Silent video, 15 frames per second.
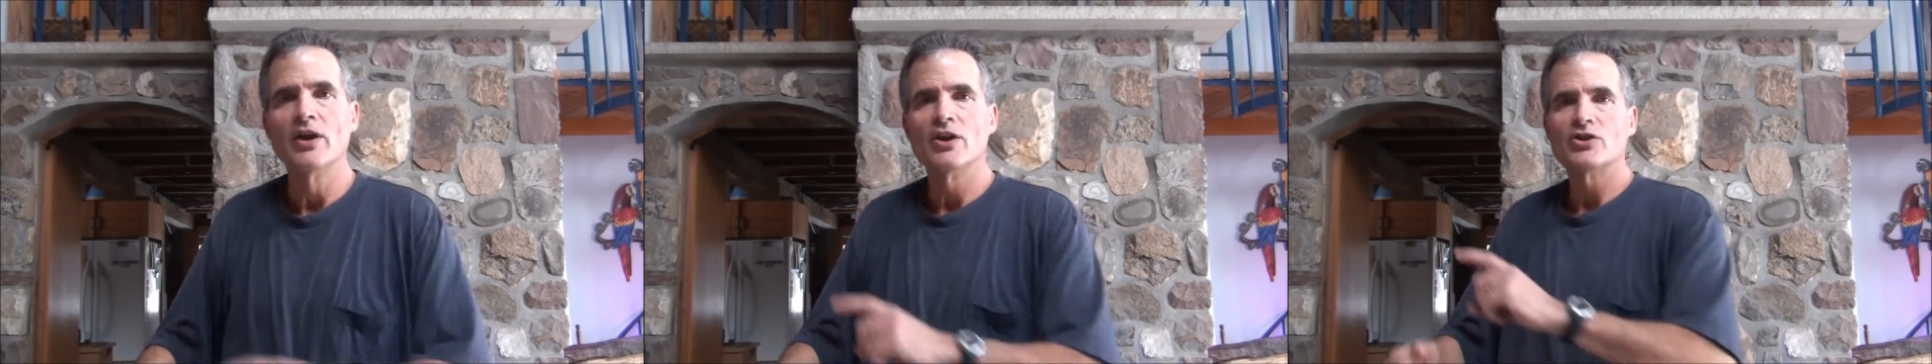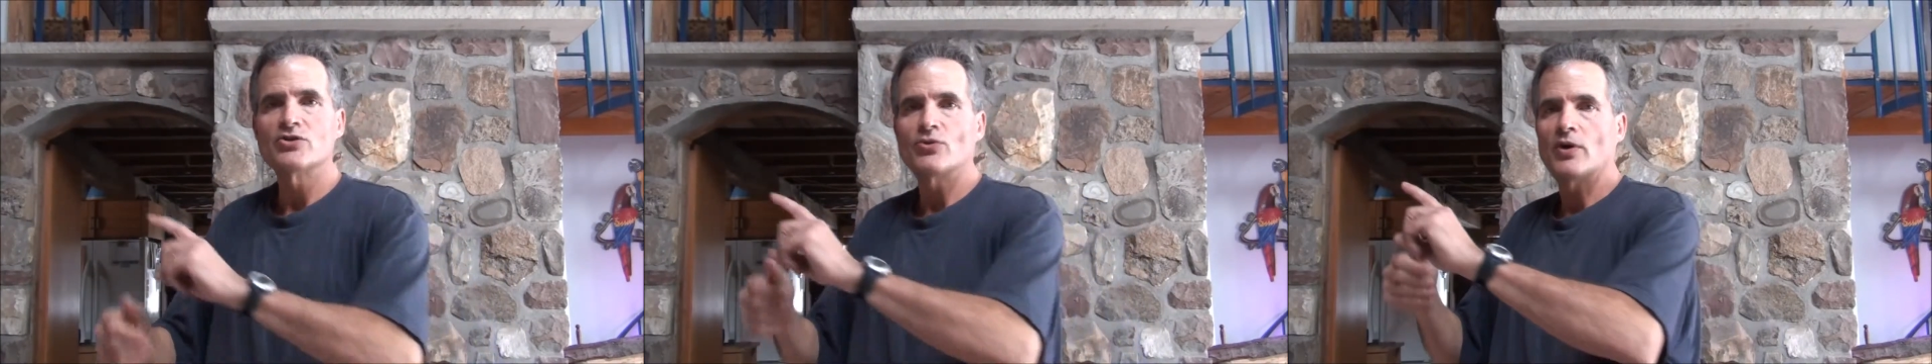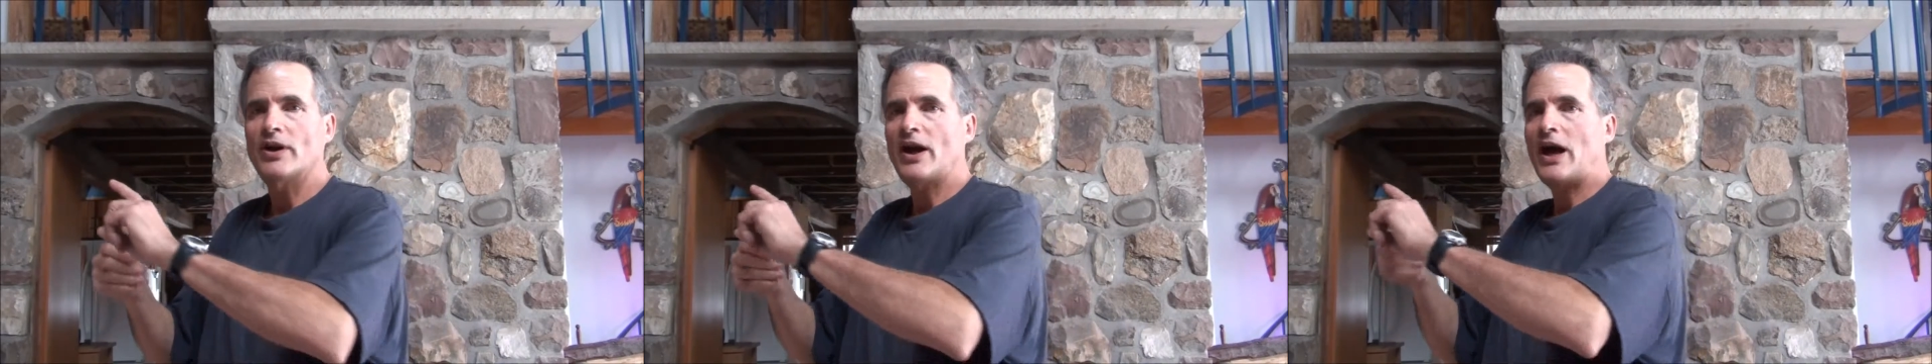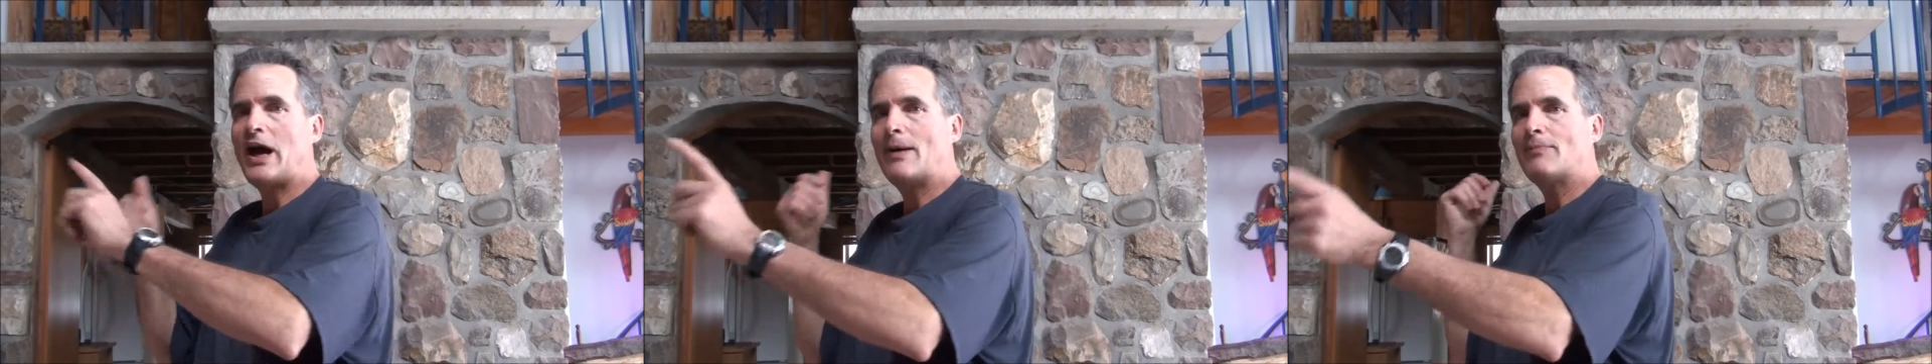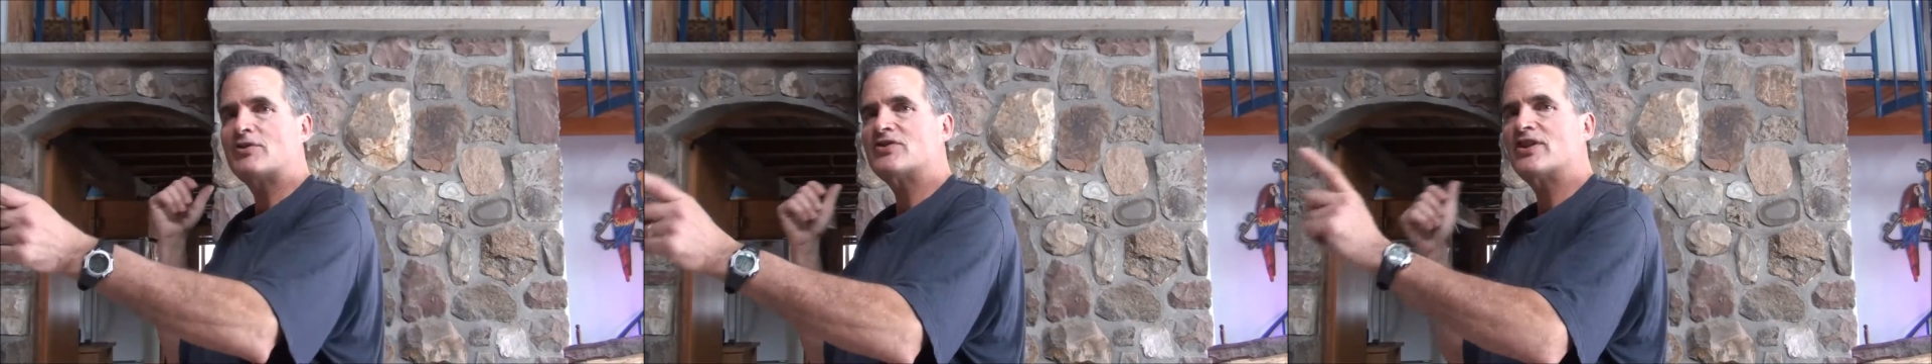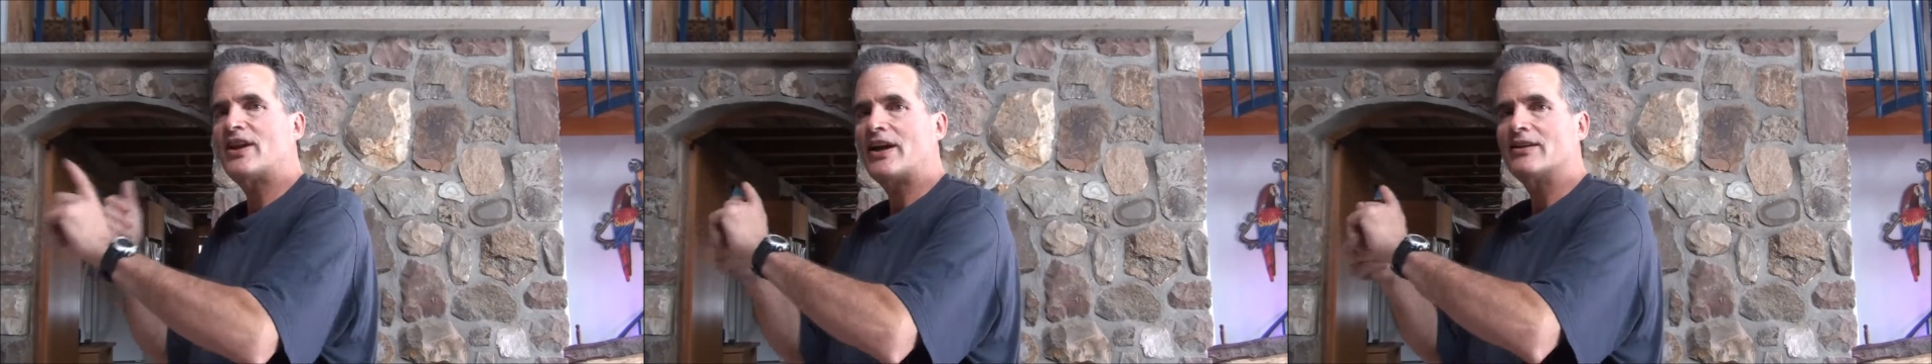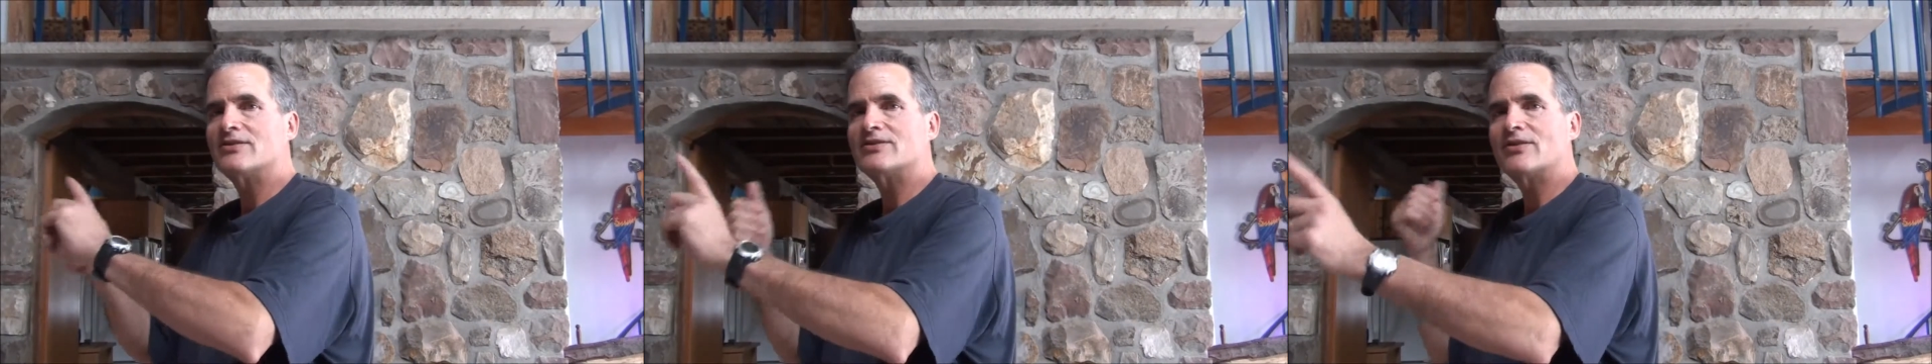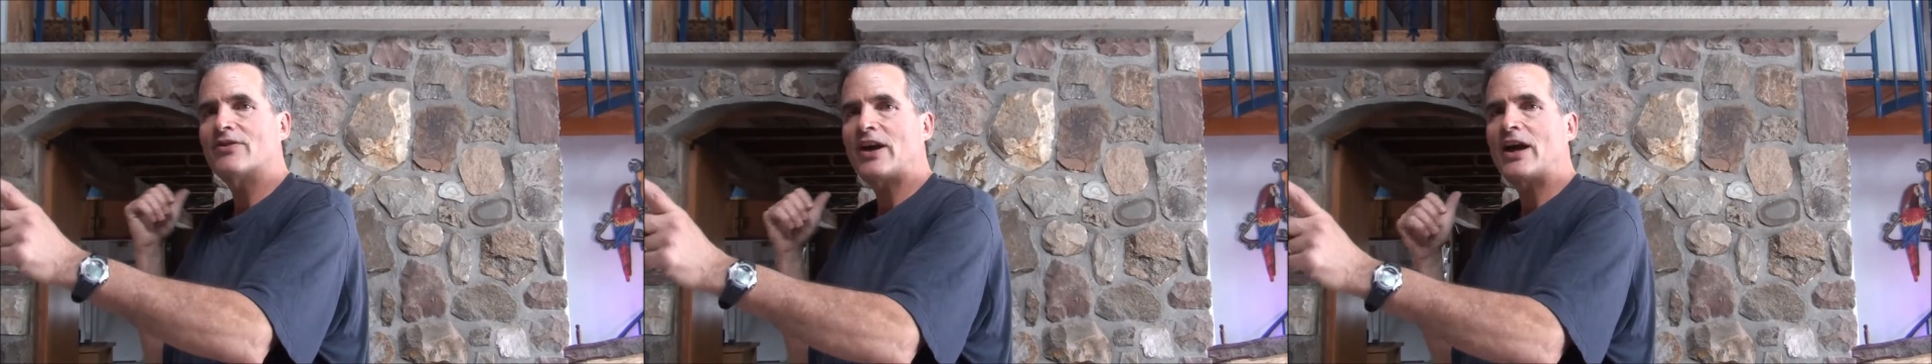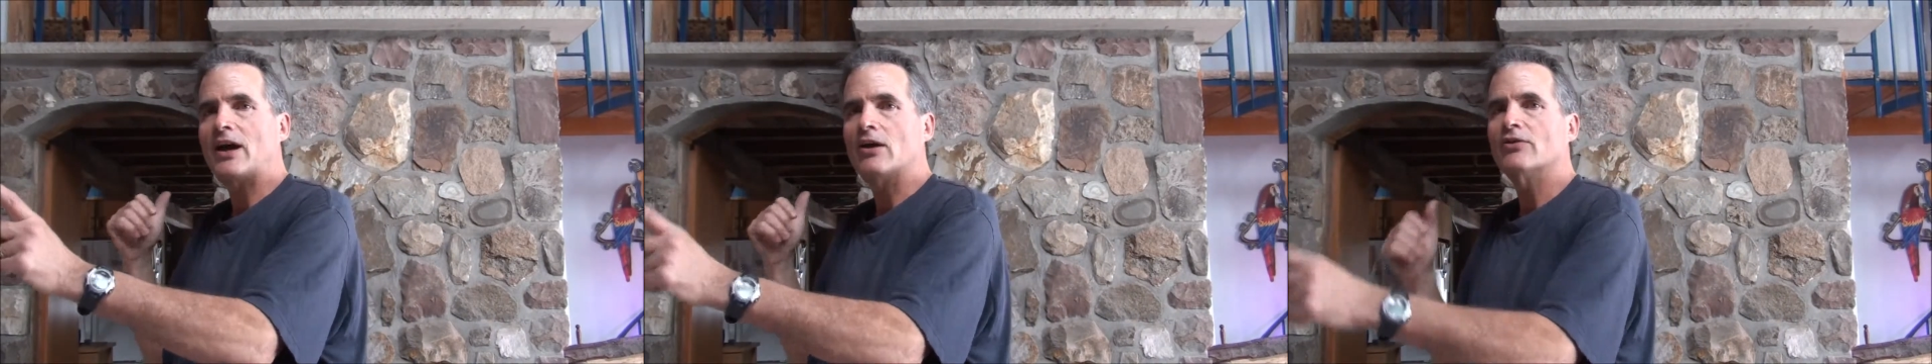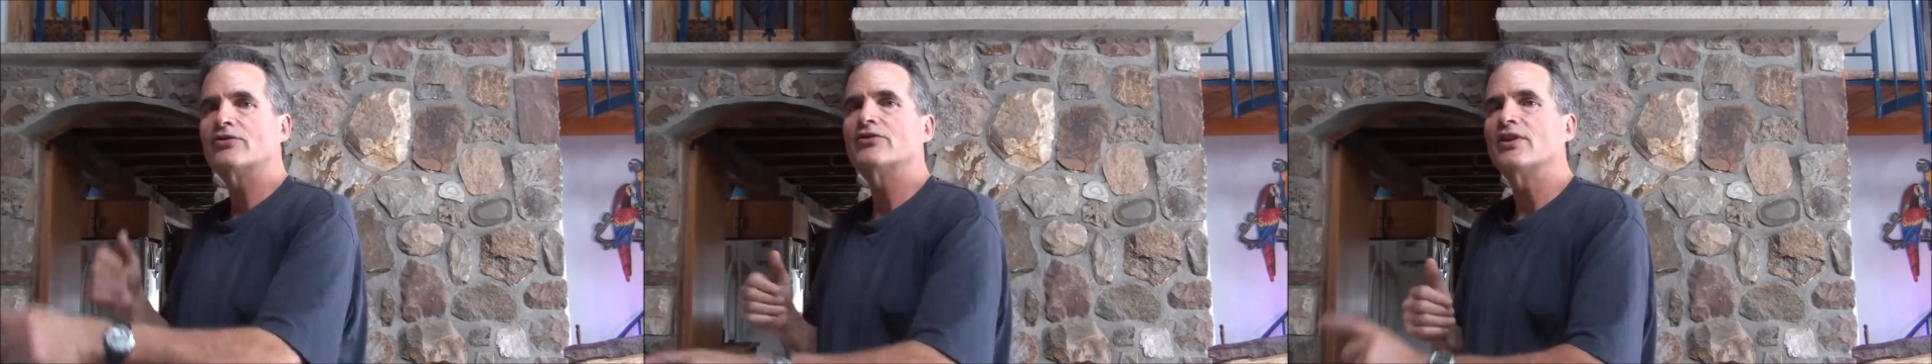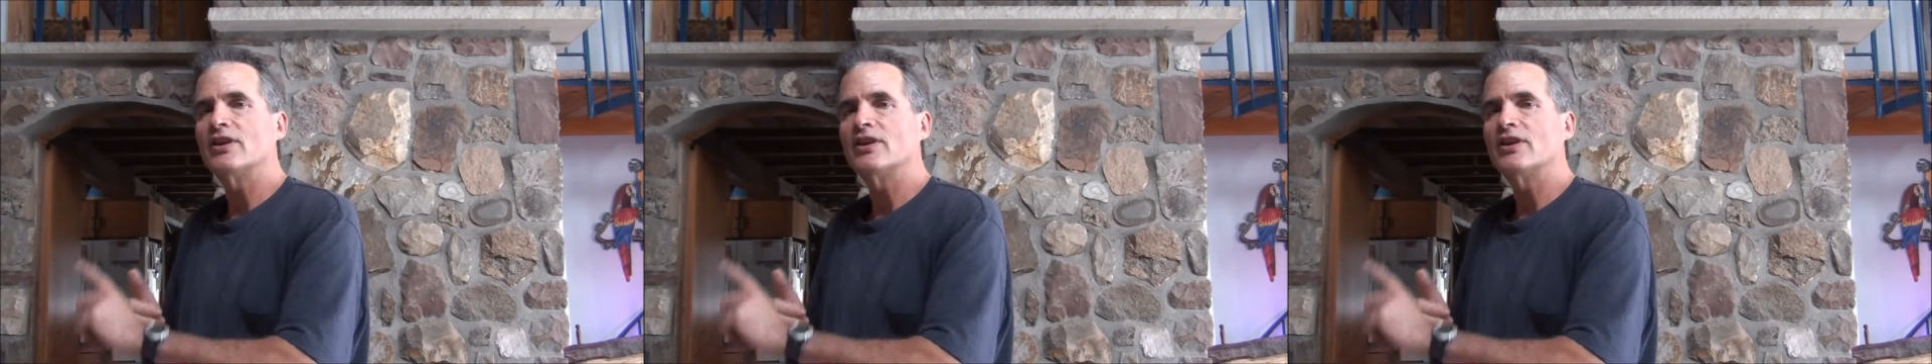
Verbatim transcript: So at opposite ends of the house,